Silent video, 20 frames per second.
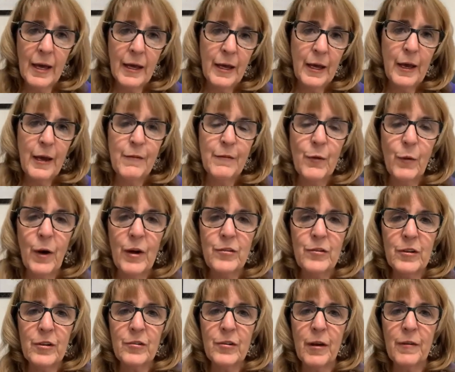If you're
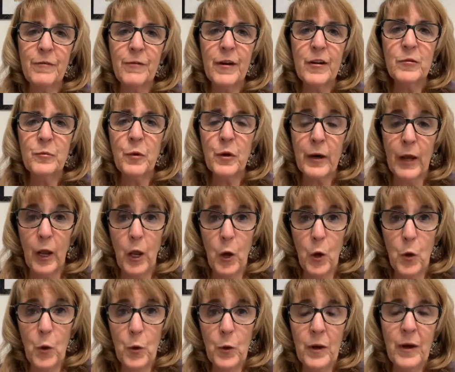watching this on Facebook,
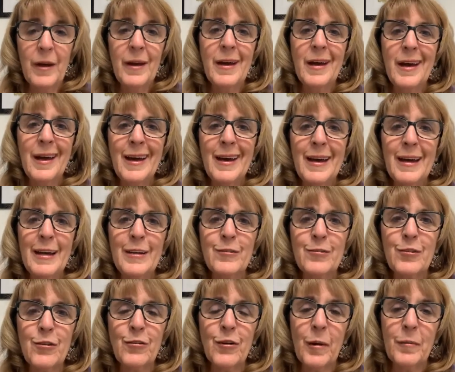hello.
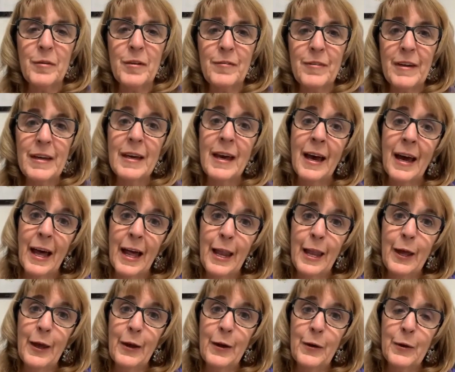Instagram TV,
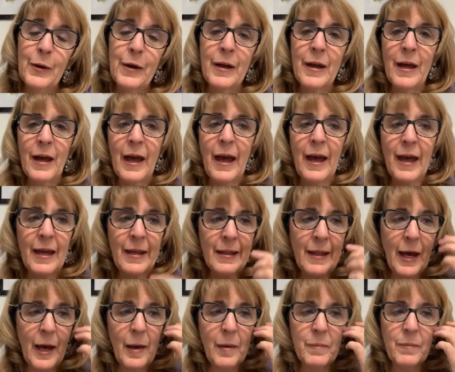hello.
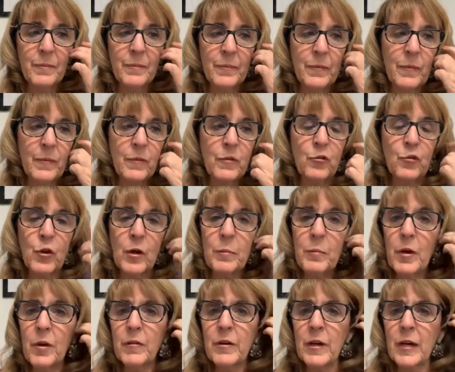And join
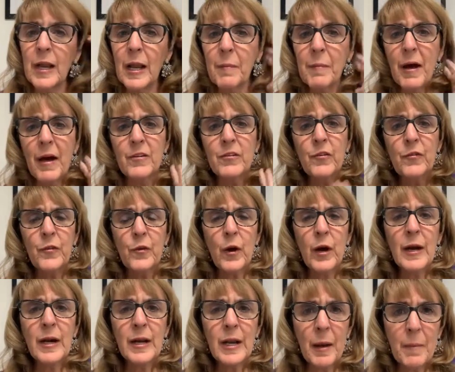me over on Clubhouse. If you're
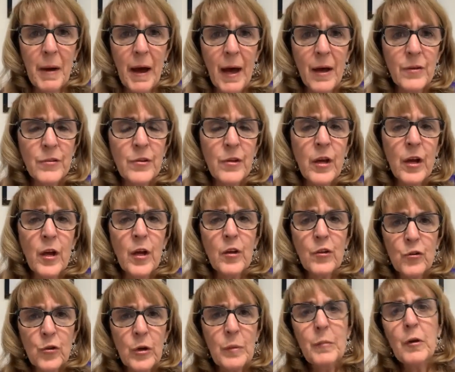on Clubhouse,
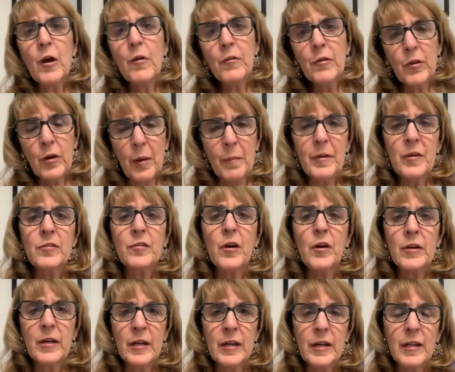join me over there. I'm going to
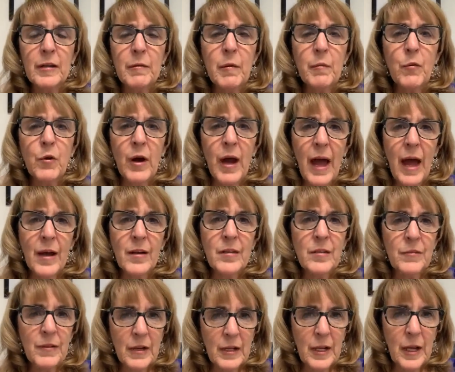start getting a little bit more
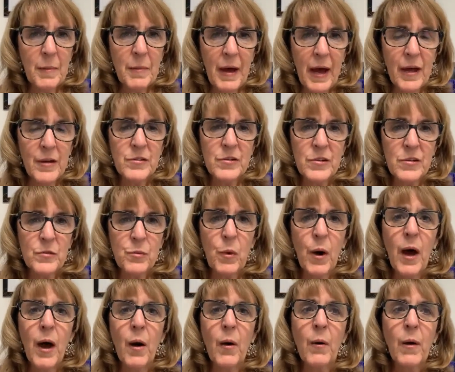active in Clubhouse as
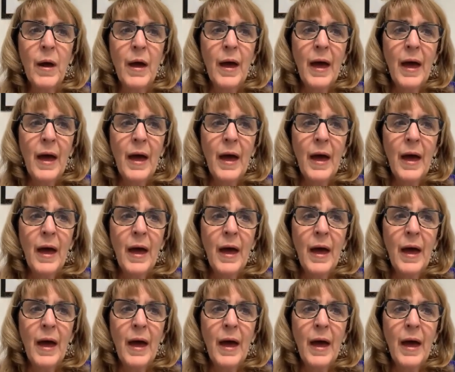well.